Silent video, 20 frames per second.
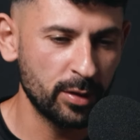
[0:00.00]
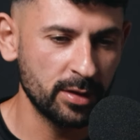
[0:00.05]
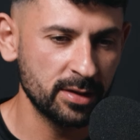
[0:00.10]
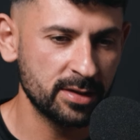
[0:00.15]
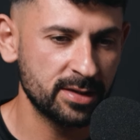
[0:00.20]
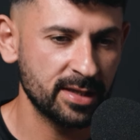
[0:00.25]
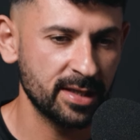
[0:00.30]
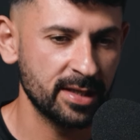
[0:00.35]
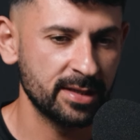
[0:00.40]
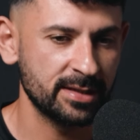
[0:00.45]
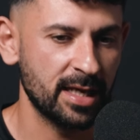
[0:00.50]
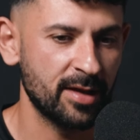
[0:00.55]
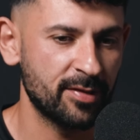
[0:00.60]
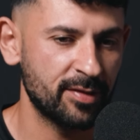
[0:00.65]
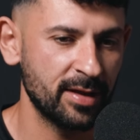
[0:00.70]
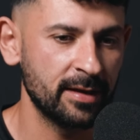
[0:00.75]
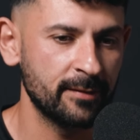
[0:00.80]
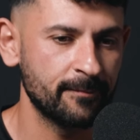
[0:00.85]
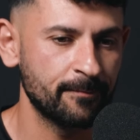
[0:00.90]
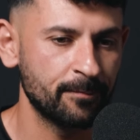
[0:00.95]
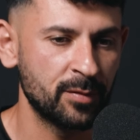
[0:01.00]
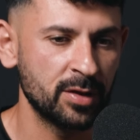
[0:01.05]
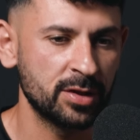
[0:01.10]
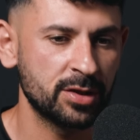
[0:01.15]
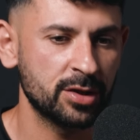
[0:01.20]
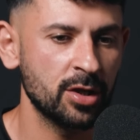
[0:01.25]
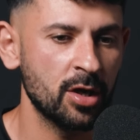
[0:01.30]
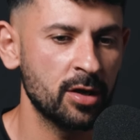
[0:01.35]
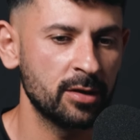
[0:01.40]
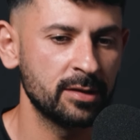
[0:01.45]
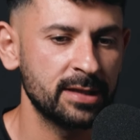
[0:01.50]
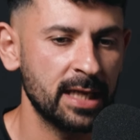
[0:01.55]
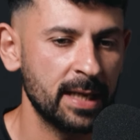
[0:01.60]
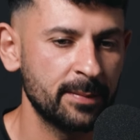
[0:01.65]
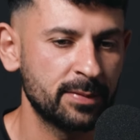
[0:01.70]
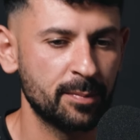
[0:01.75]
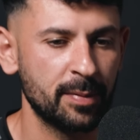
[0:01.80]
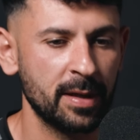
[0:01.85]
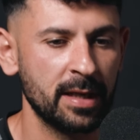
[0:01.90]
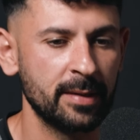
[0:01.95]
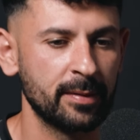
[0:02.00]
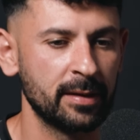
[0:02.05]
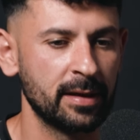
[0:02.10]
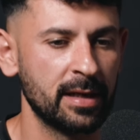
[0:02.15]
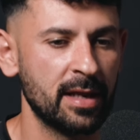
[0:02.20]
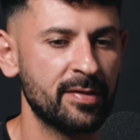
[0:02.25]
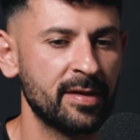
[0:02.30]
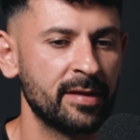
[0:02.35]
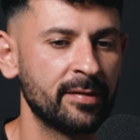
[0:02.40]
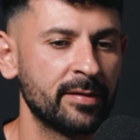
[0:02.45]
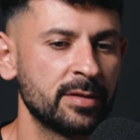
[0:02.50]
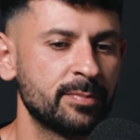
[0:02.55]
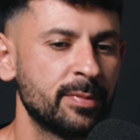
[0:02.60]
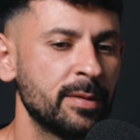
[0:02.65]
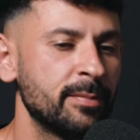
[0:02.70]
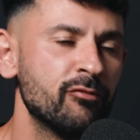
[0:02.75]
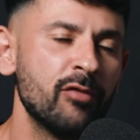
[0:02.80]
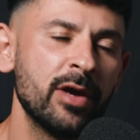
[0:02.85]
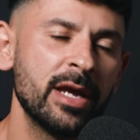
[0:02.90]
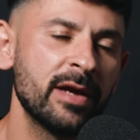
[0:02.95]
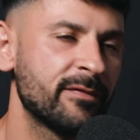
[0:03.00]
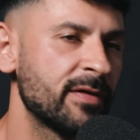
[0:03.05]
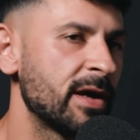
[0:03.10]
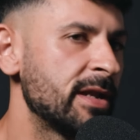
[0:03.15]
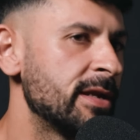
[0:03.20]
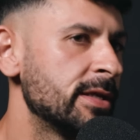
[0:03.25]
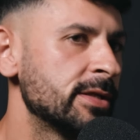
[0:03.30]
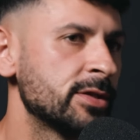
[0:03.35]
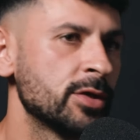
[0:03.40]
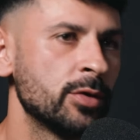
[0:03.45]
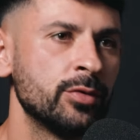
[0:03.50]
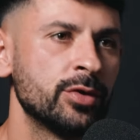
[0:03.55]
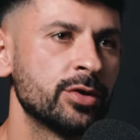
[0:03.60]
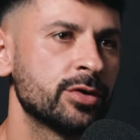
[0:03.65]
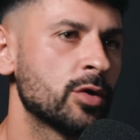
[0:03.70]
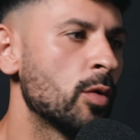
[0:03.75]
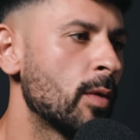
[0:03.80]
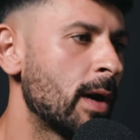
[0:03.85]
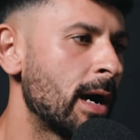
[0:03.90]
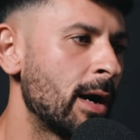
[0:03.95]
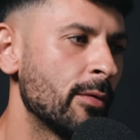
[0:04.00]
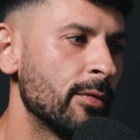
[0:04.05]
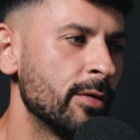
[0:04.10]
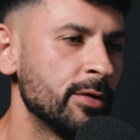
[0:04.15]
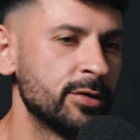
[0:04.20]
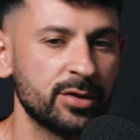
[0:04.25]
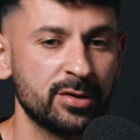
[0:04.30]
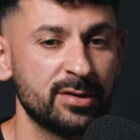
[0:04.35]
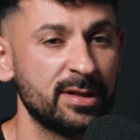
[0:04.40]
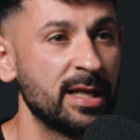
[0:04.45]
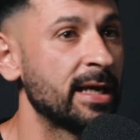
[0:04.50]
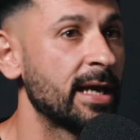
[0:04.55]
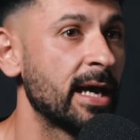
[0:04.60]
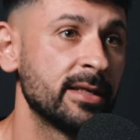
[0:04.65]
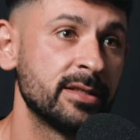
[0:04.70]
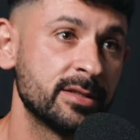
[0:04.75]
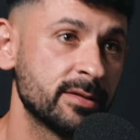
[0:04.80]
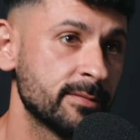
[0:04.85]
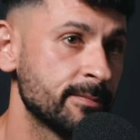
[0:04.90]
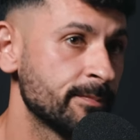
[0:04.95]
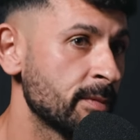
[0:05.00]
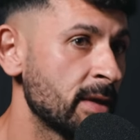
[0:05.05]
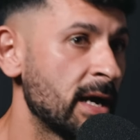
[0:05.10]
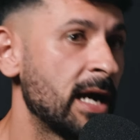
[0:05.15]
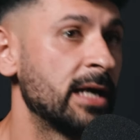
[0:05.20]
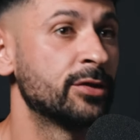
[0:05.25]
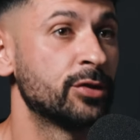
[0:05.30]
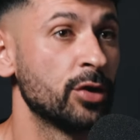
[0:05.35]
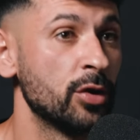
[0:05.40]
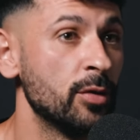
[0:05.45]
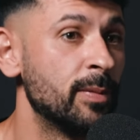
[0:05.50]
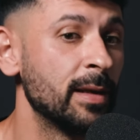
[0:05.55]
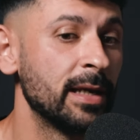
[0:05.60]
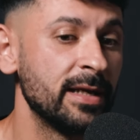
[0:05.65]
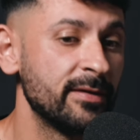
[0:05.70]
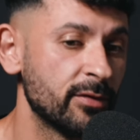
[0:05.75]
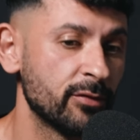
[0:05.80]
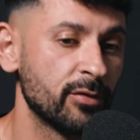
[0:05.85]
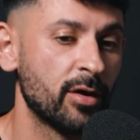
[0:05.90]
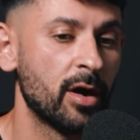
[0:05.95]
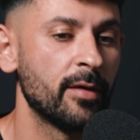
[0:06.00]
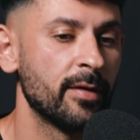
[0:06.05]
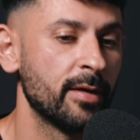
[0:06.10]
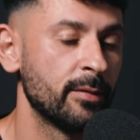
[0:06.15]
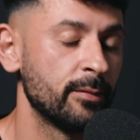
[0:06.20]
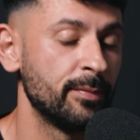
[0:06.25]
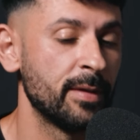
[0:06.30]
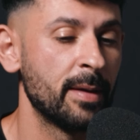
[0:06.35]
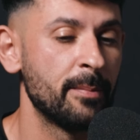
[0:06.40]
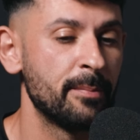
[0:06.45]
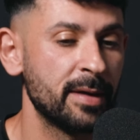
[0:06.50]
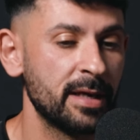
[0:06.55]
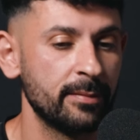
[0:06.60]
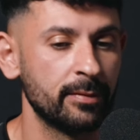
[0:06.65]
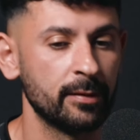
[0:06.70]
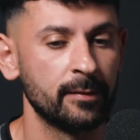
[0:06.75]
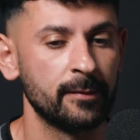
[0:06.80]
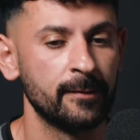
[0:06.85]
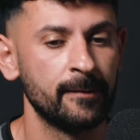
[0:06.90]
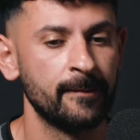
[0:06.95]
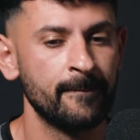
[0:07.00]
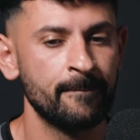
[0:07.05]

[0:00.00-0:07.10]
will say is, I think there's certain types of people, and I think there'll be re-offenders who just go out, they're just dickheads. I do believe there are them people.